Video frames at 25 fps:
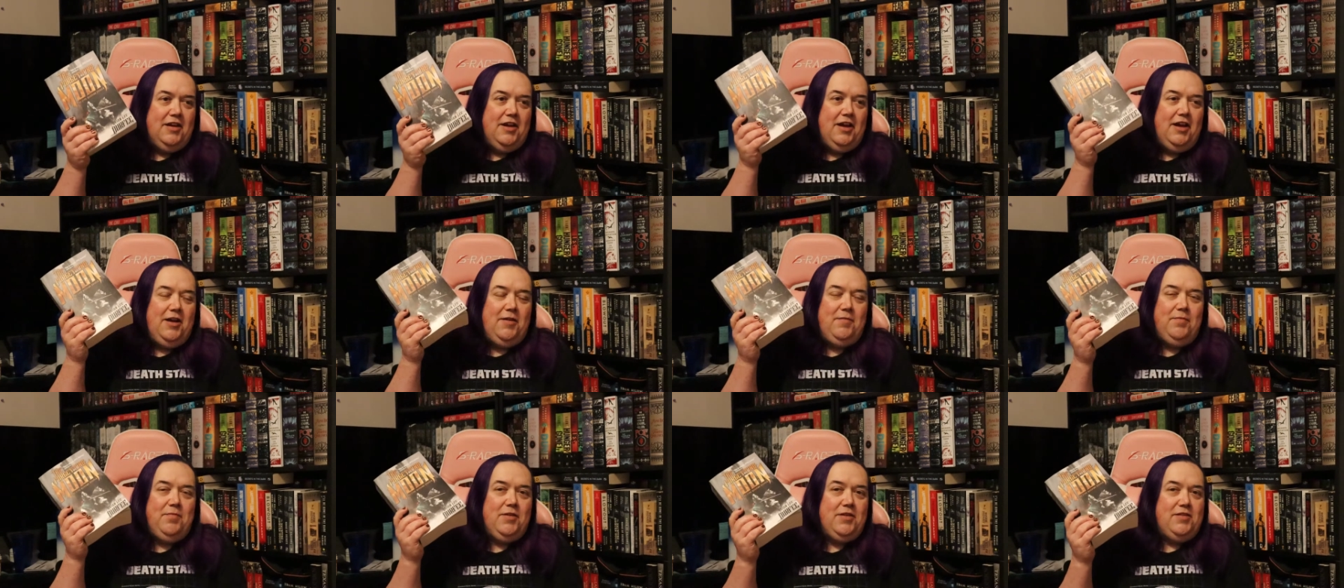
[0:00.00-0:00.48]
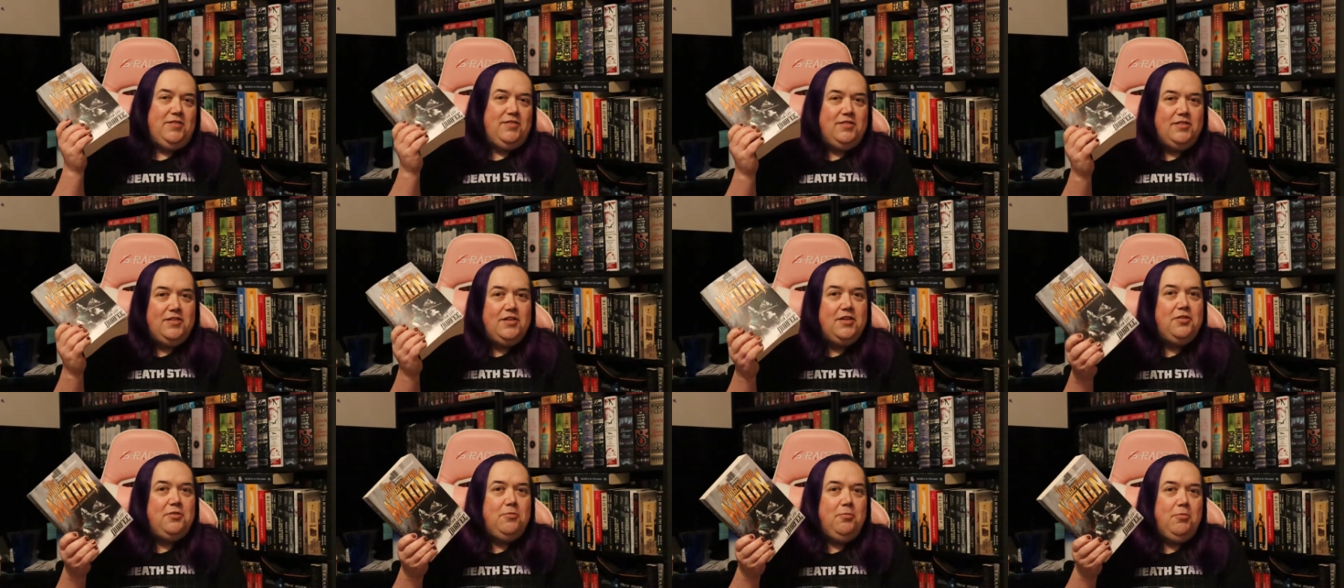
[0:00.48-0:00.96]
This
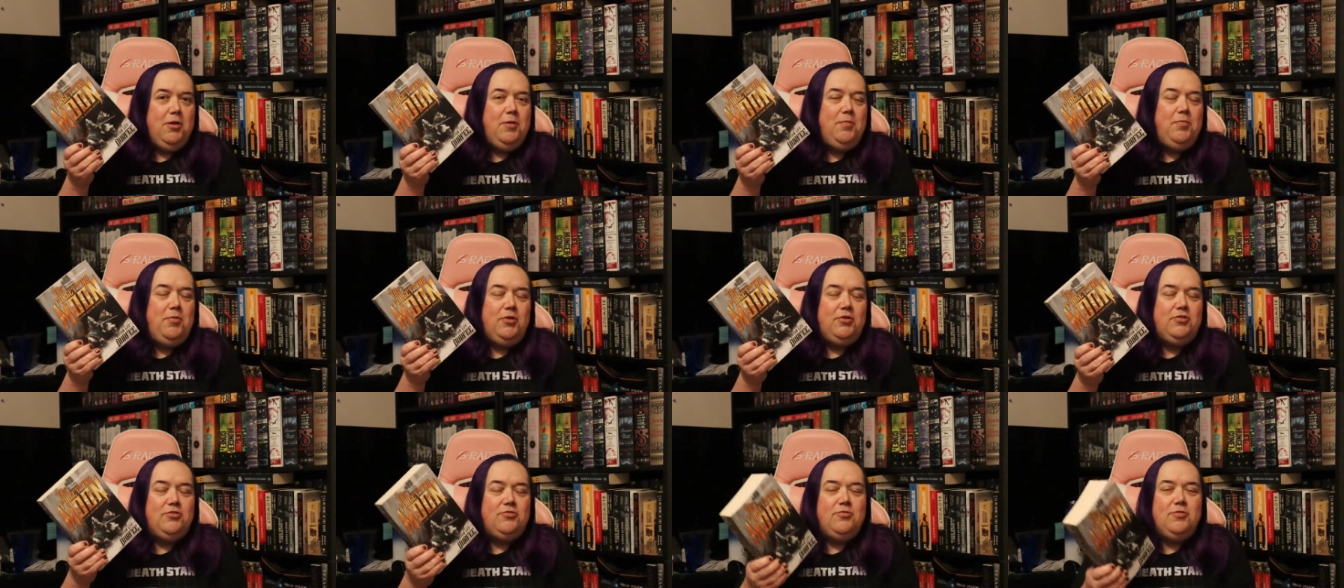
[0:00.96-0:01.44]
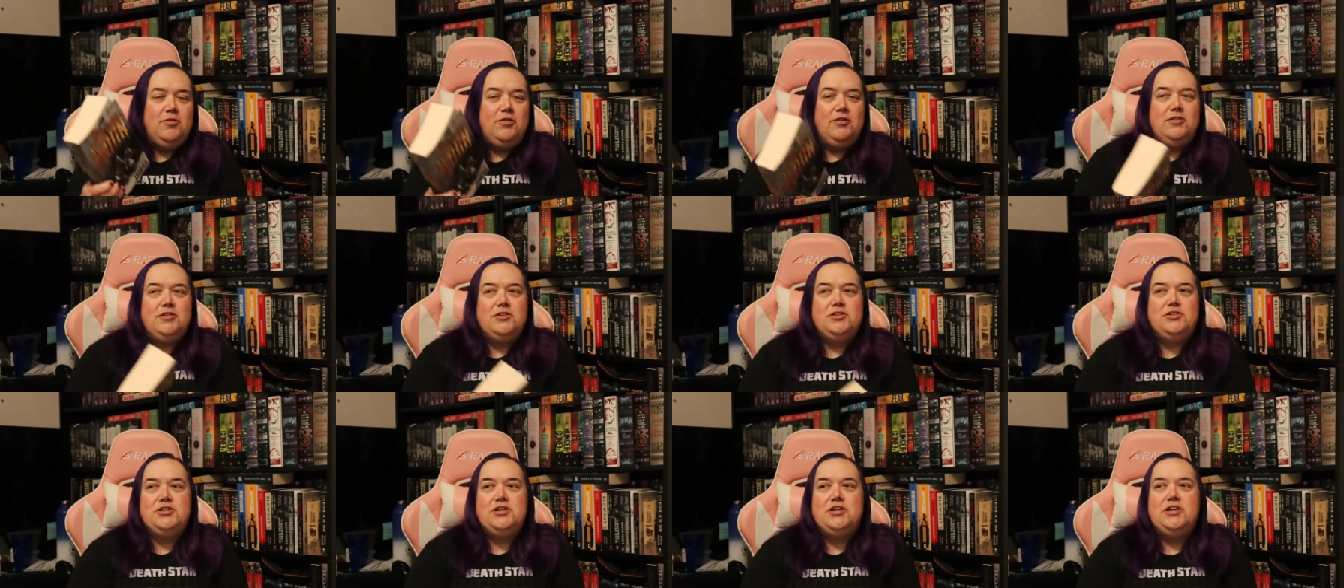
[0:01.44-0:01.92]
is a 3-book
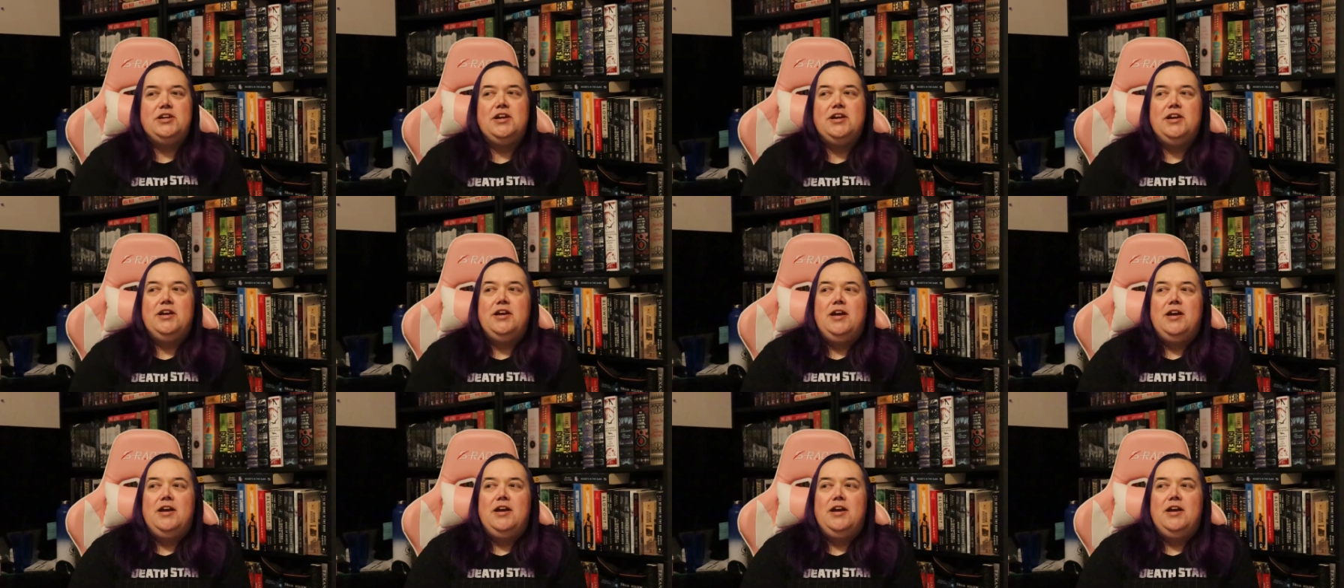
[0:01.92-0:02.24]
trilogy.